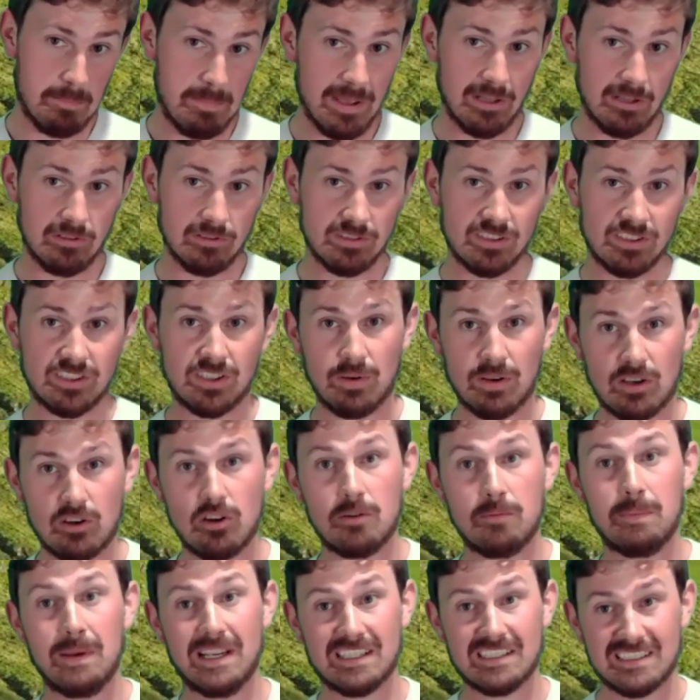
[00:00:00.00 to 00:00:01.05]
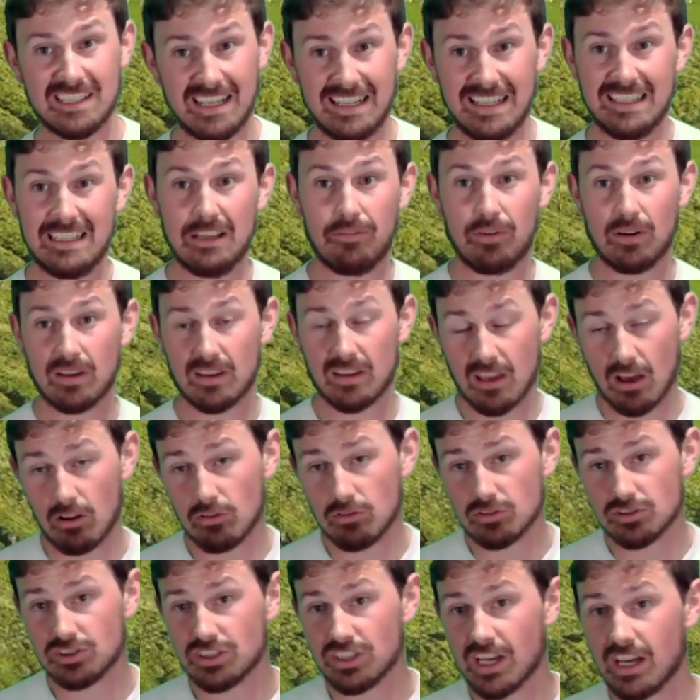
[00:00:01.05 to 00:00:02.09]
were built. So it could be a slightly different
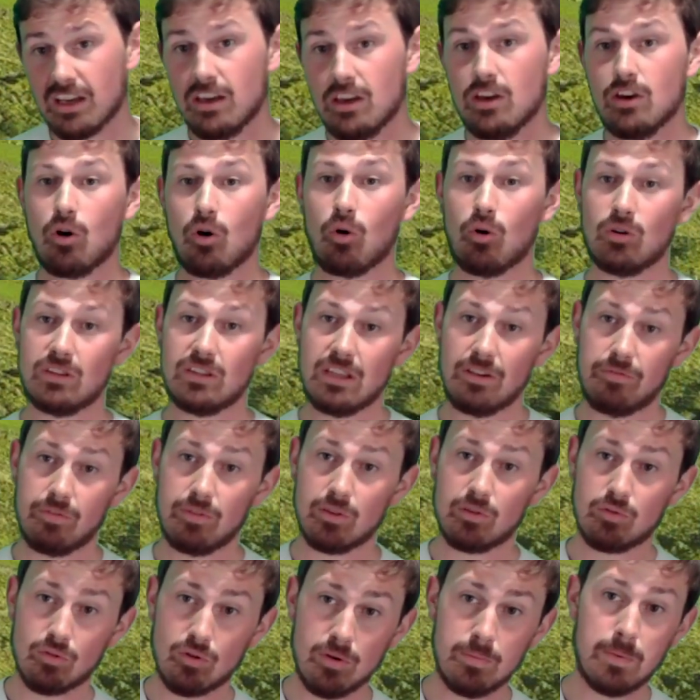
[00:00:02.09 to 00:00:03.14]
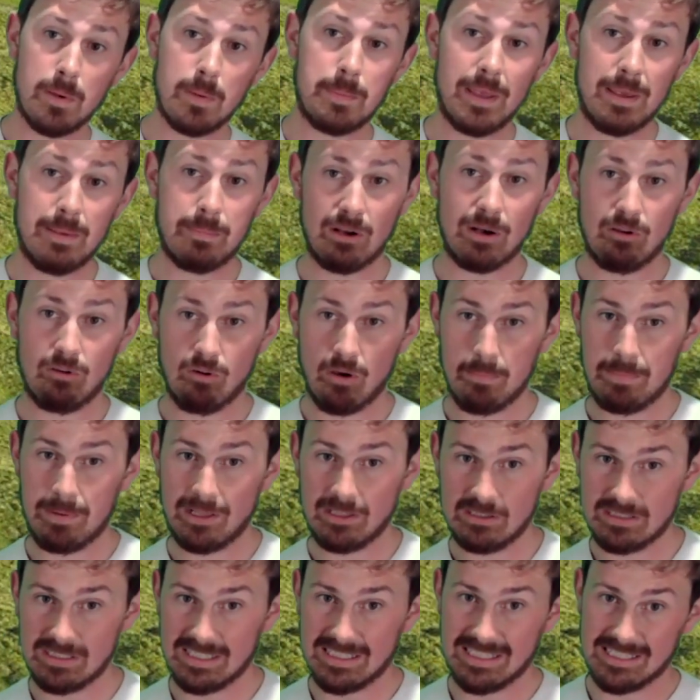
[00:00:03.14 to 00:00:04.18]
culture or a different group of people who are
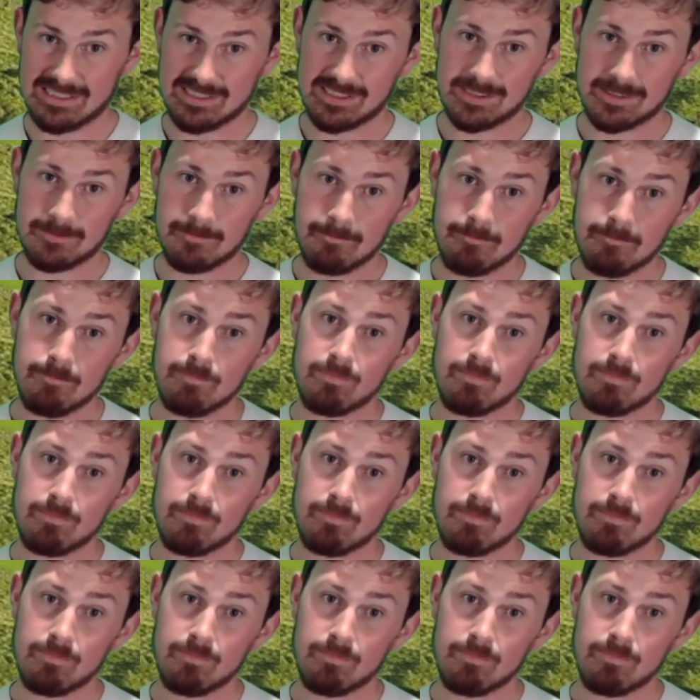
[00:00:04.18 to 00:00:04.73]
building this.